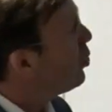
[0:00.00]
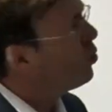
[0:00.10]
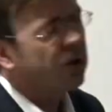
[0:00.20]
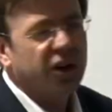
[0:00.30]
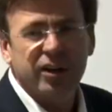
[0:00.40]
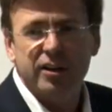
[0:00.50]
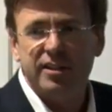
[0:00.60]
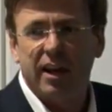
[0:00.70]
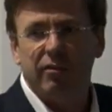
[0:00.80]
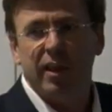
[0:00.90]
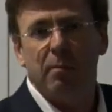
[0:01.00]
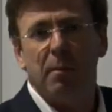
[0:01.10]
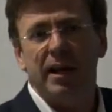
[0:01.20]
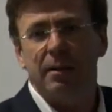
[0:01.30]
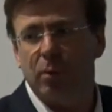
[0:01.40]
not going to discover that
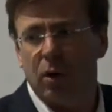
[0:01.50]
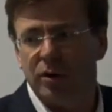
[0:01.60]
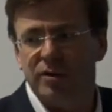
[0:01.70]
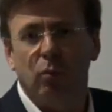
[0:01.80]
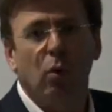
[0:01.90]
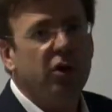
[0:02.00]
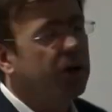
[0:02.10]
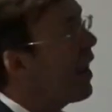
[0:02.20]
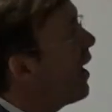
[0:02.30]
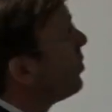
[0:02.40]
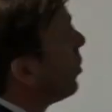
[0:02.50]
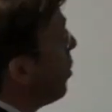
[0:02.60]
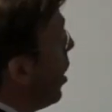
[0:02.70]
many blocks. So what you can do